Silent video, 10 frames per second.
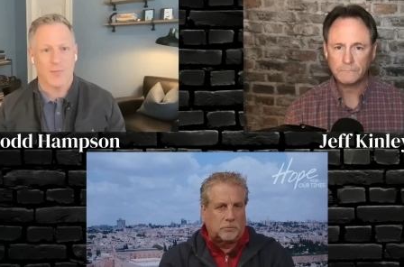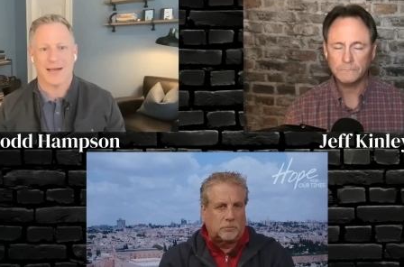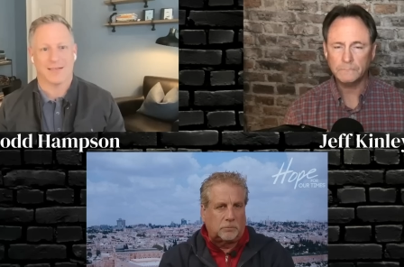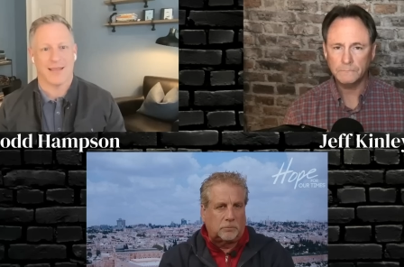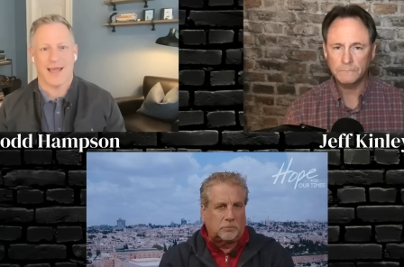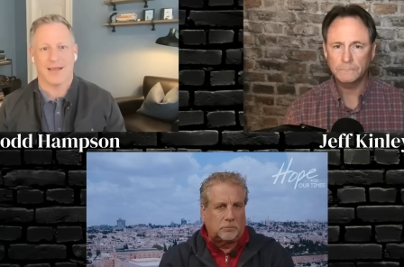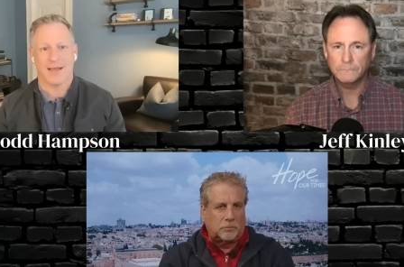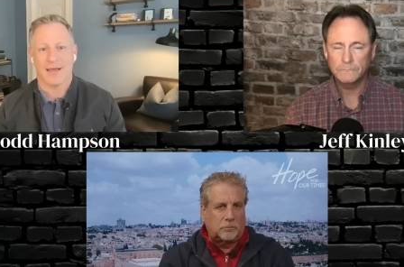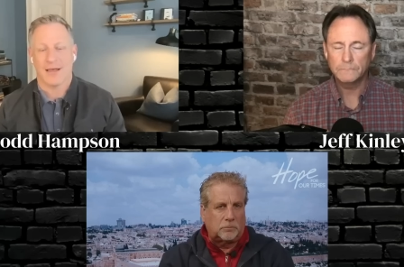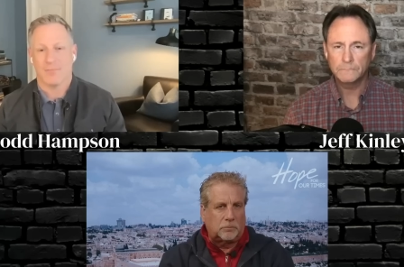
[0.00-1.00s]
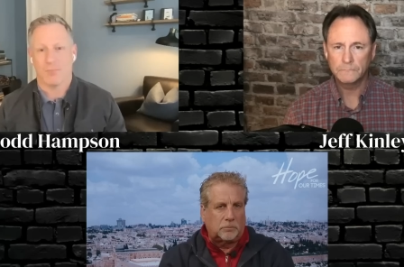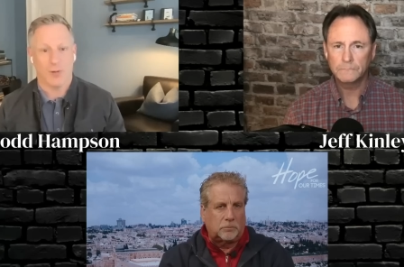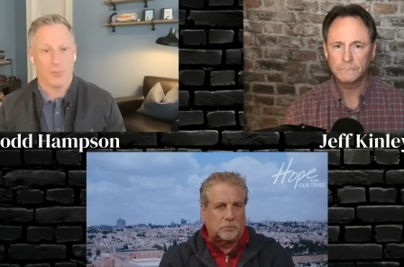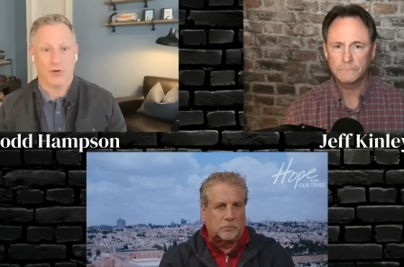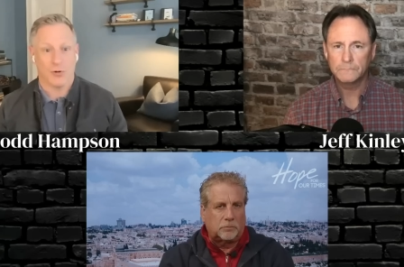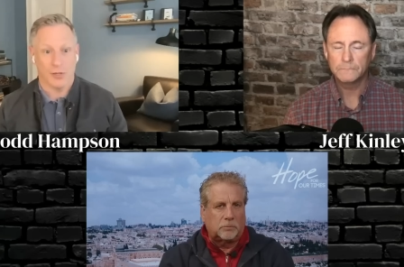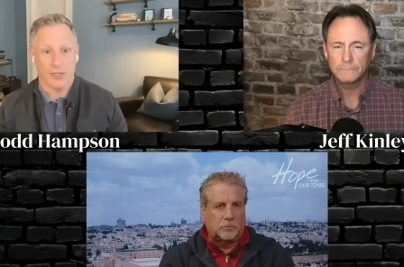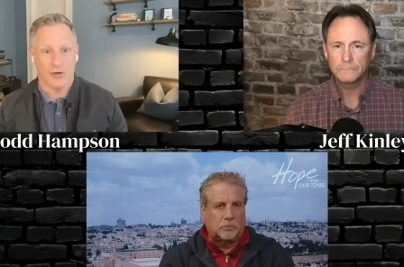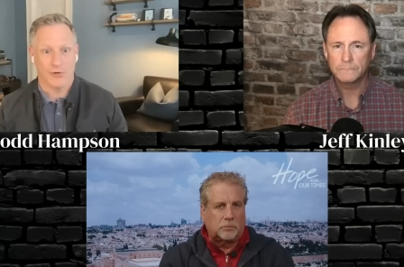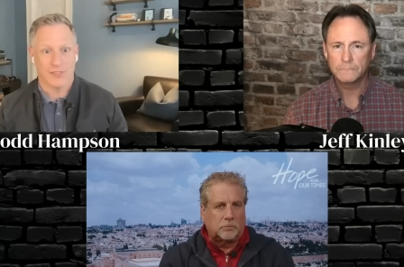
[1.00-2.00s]
Speaker 1: to that biblical
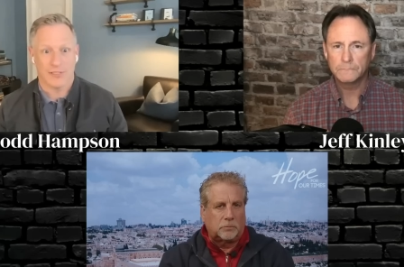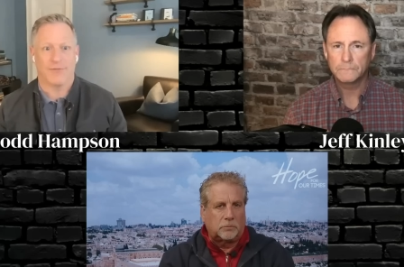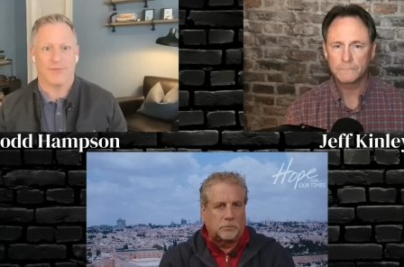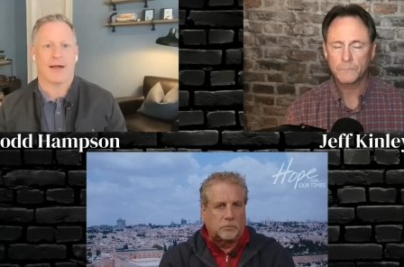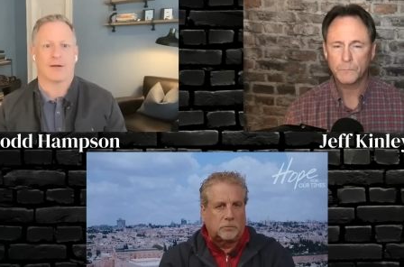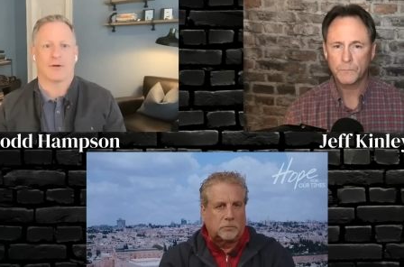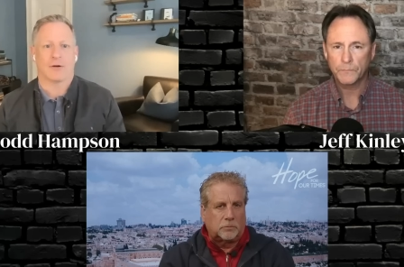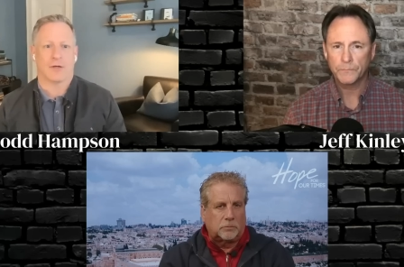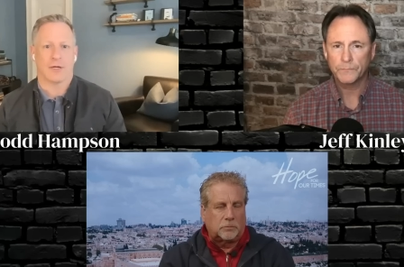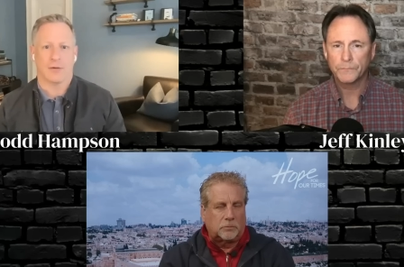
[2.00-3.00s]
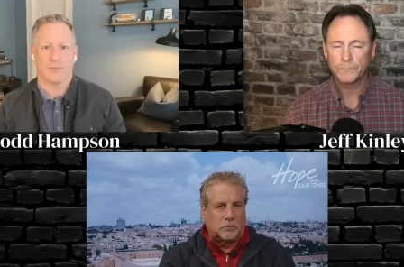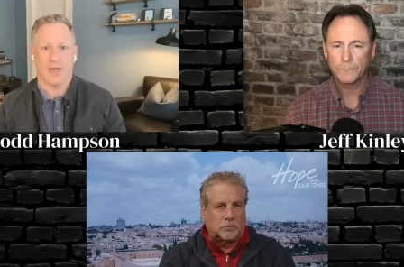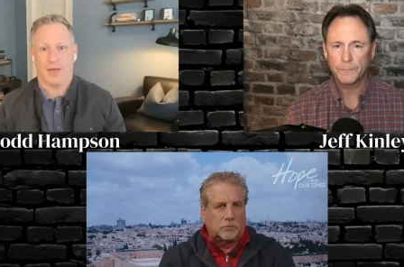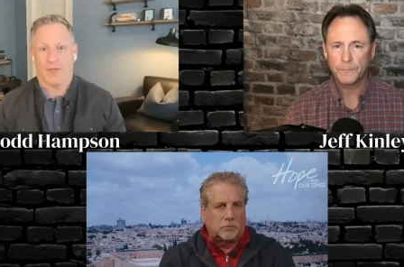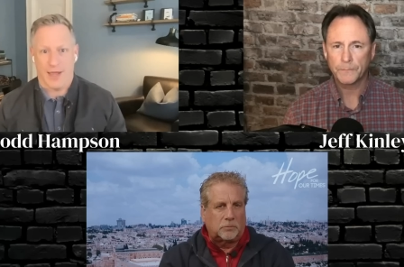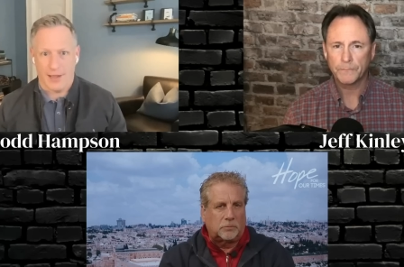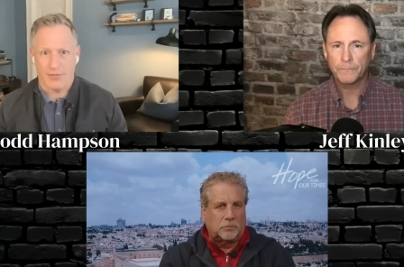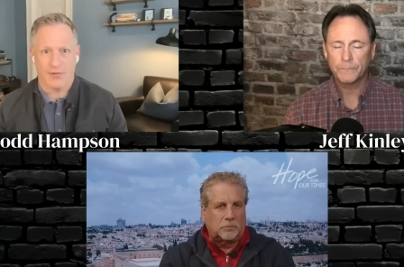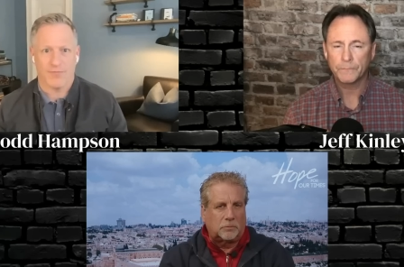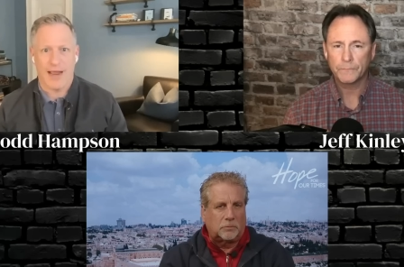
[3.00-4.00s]
illiteracy factor um, and and the
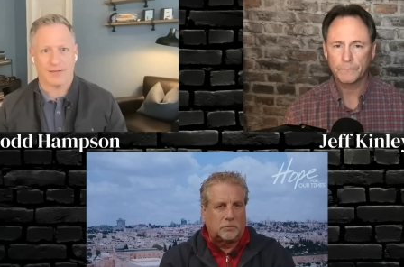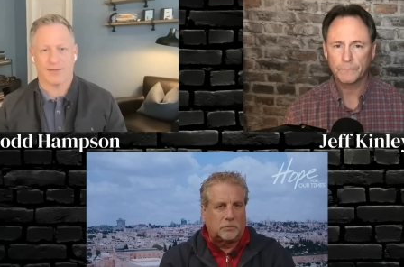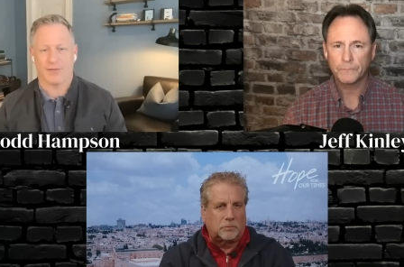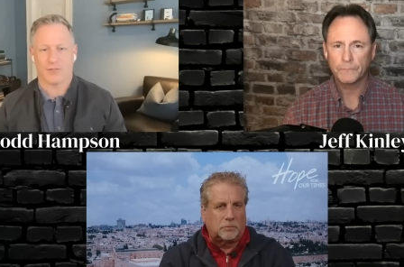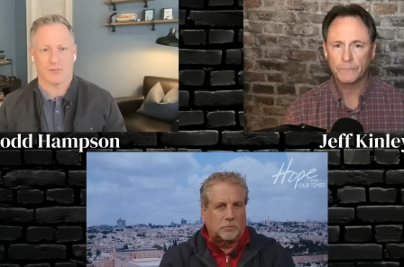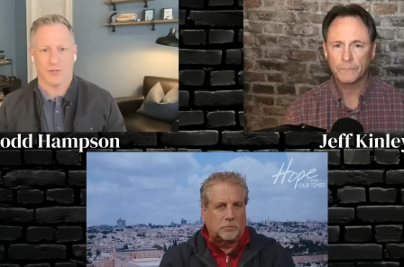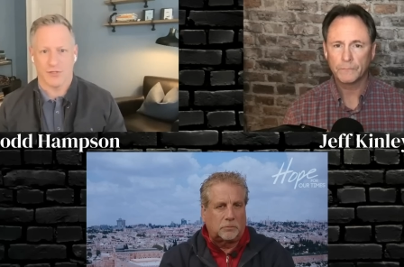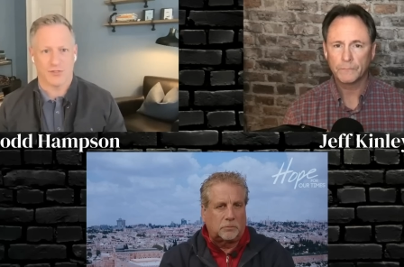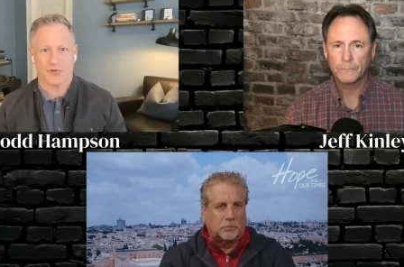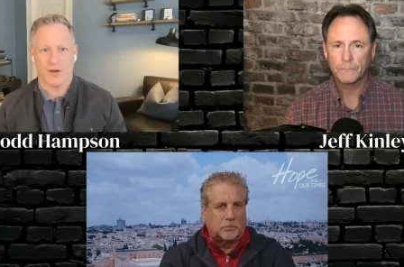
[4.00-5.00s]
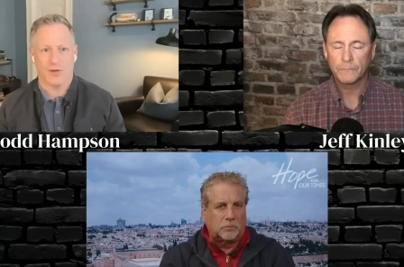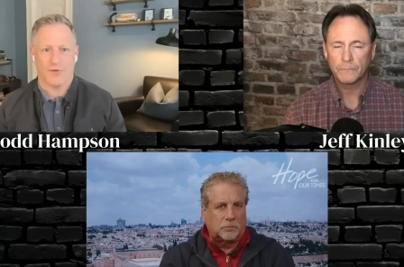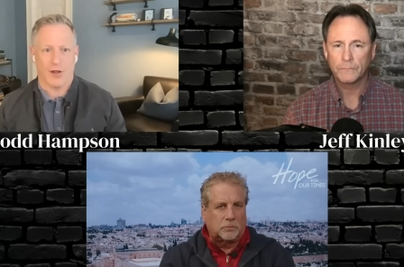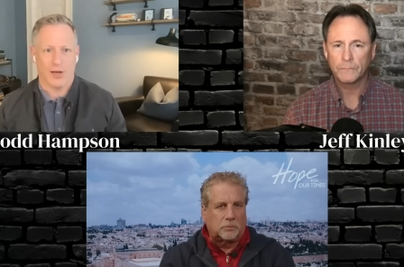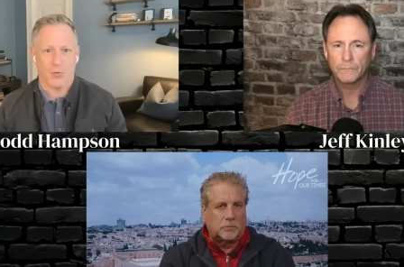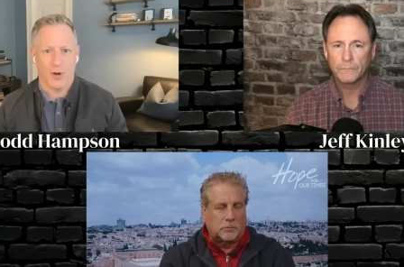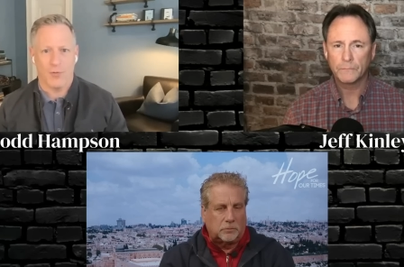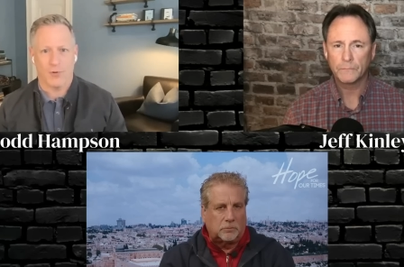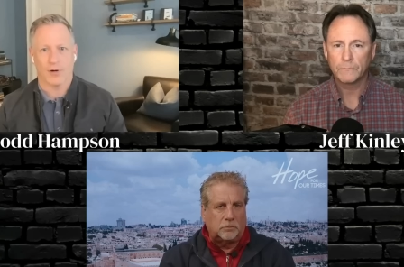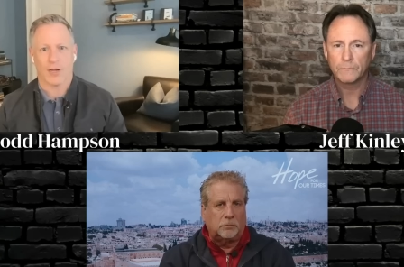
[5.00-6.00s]
fact that there's this great falling away
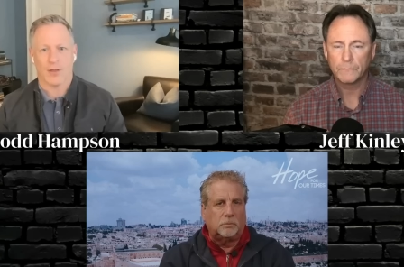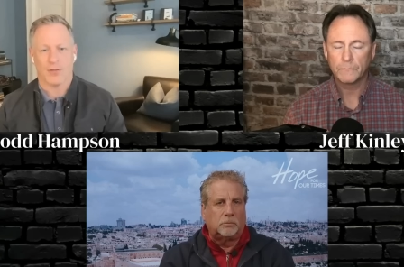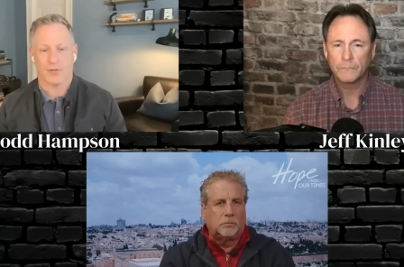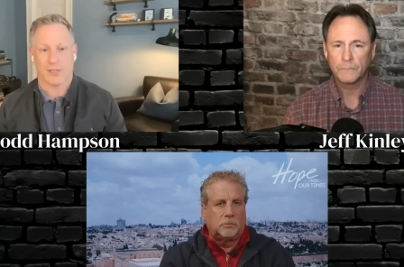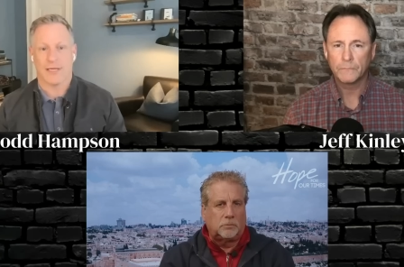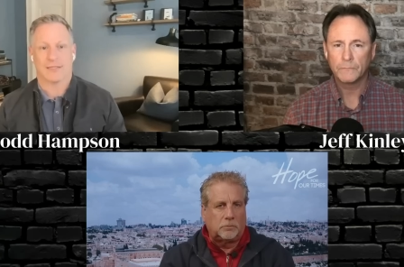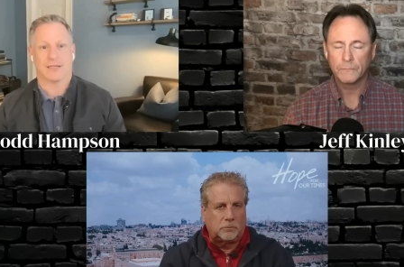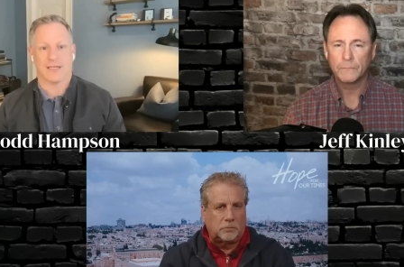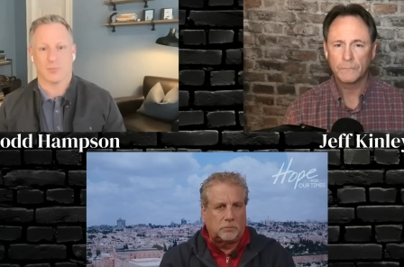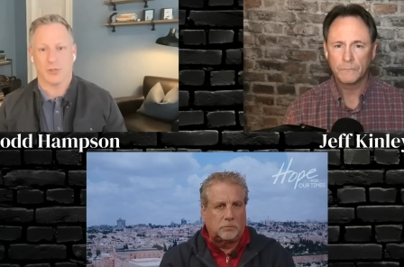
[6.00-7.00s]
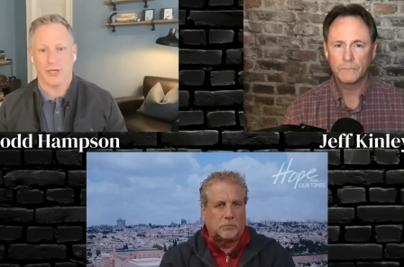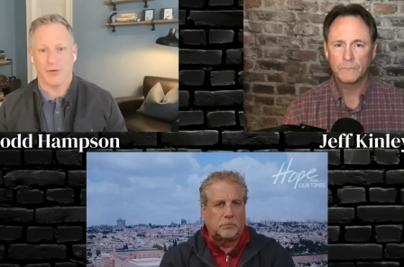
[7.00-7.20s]
where there's less and less believers.